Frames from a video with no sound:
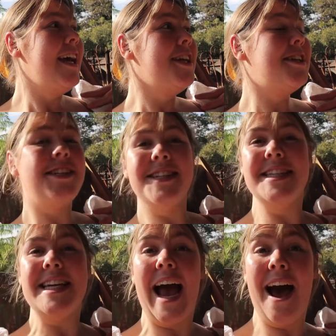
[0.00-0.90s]
just to
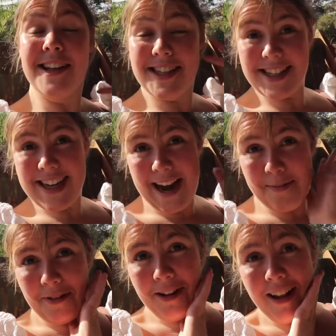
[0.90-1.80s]
see how
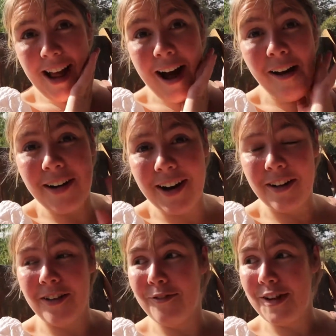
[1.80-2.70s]
sustainable our
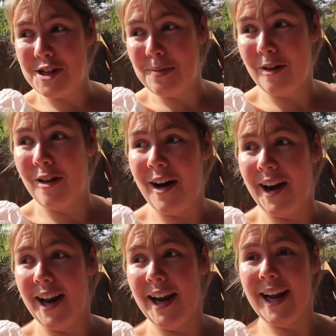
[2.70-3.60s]
little vegetable
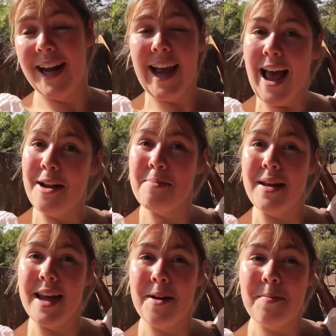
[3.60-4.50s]
garden can
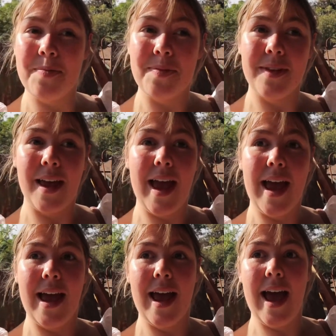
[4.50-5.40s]
be,
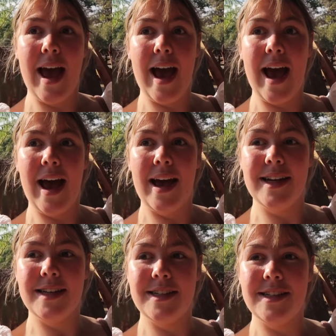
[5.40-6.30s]

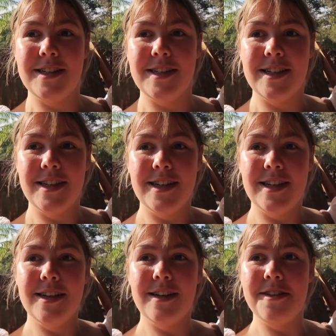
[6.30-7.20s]
and
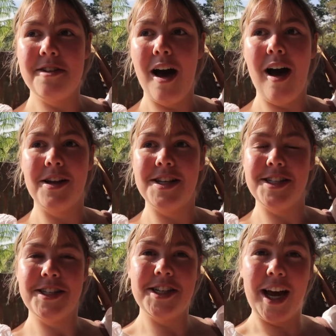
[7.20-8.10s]
yeah,
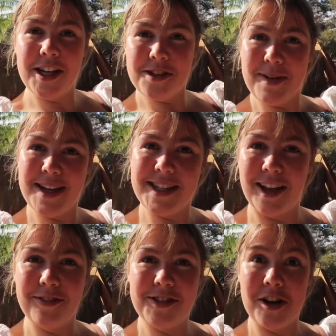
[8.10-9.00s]
just to challenge
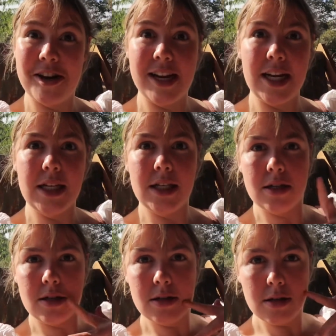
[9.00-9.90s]
myself to only
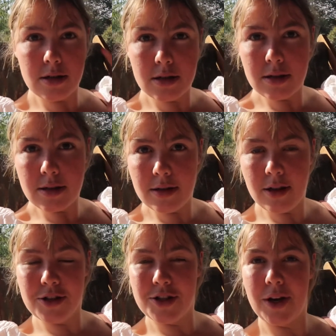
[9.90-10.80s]
eat
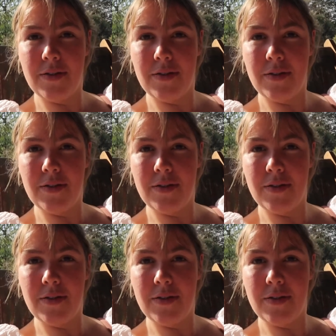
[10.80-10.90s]
those sort of